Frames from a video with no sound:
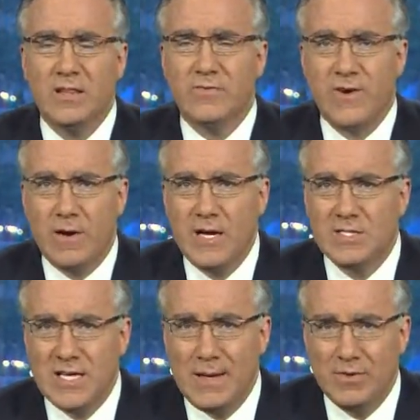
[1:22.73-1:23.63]
the very
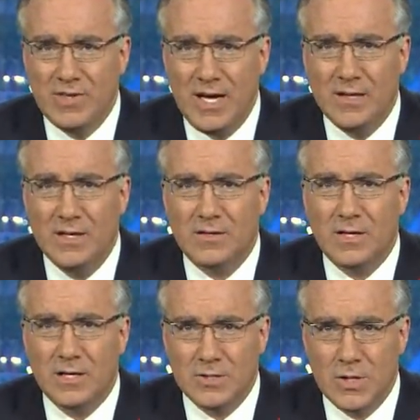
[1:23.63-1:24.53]
same thing that the
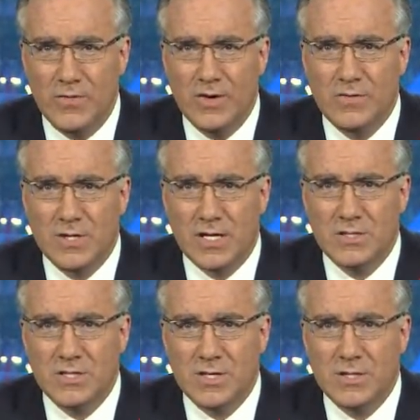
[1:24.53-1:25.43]
conservative
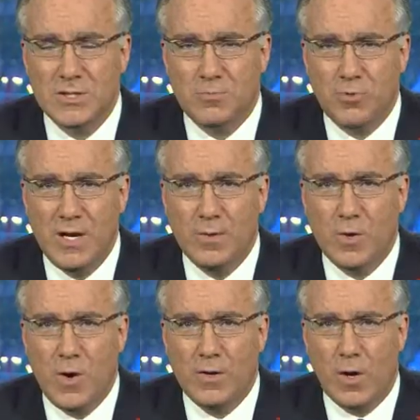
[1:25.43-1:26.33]
justice on the Supreme
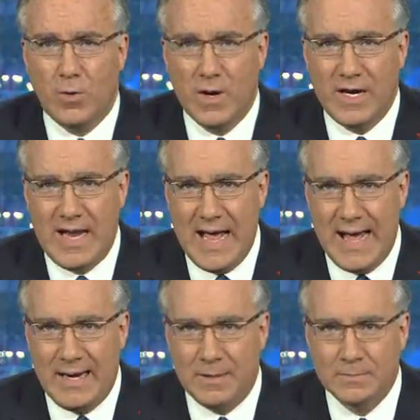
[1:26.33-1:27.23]
Court already
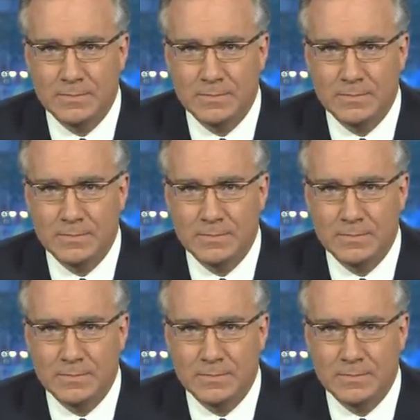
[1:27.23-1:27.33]
had.